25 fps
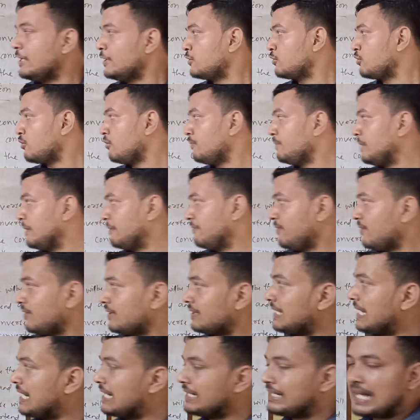So before
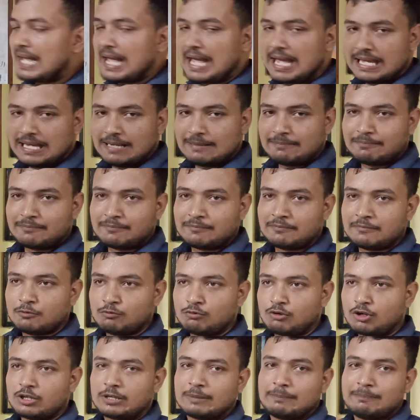that I am
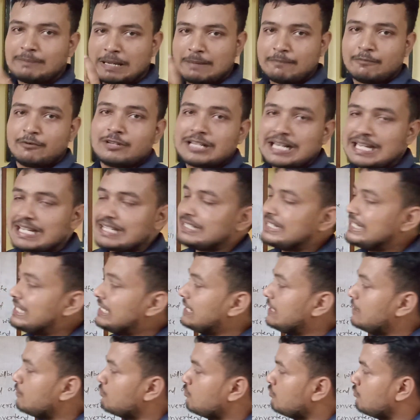
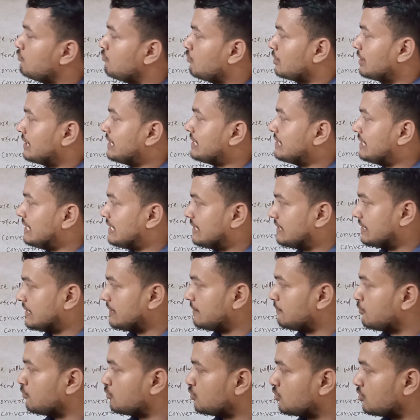memorizing you what is
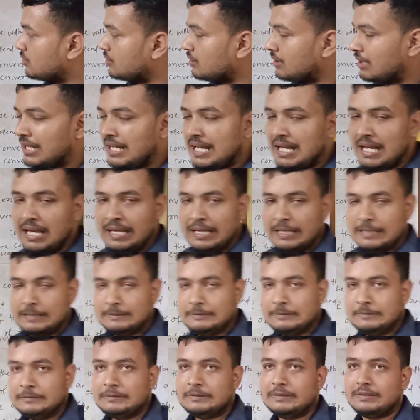distribution.
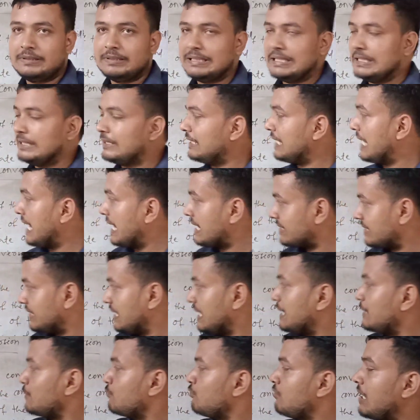In the last
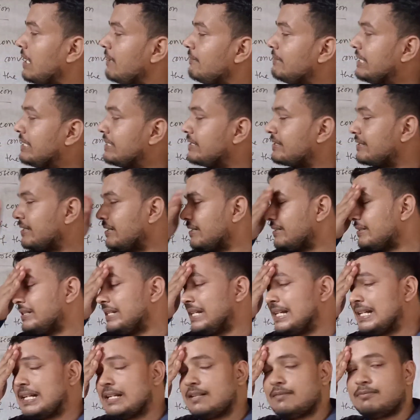class we have discussed
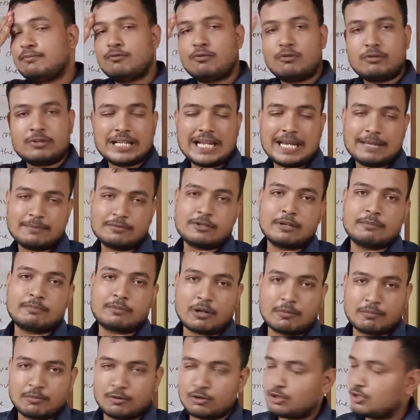there are 4 types of
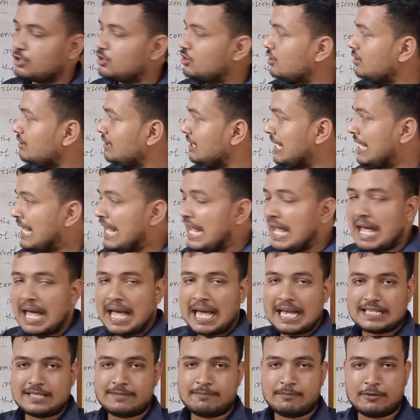proposition
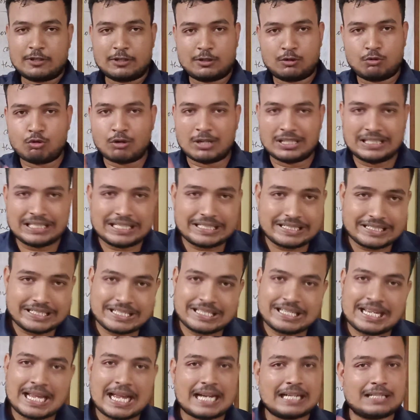as per
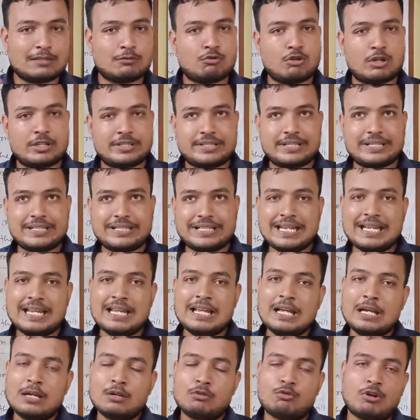quality and
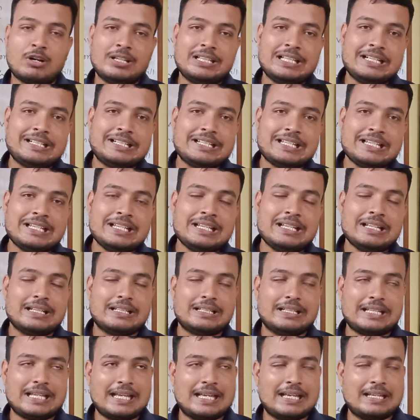quantity.
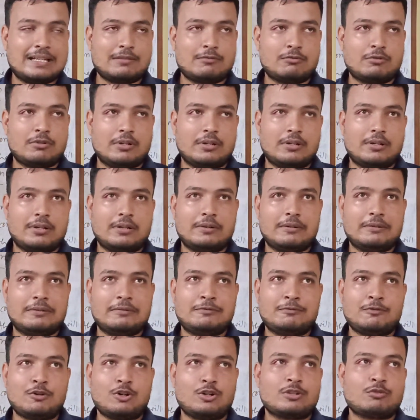Quality, they are
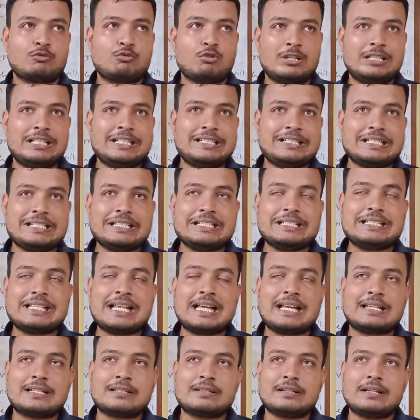qualities
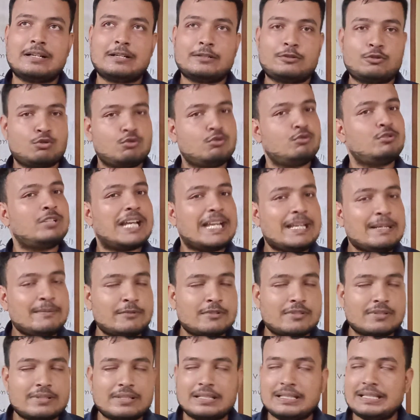are 2 types.
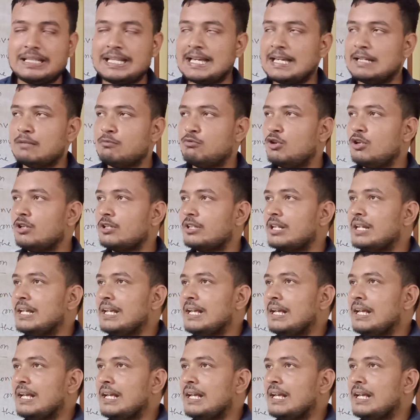They are what?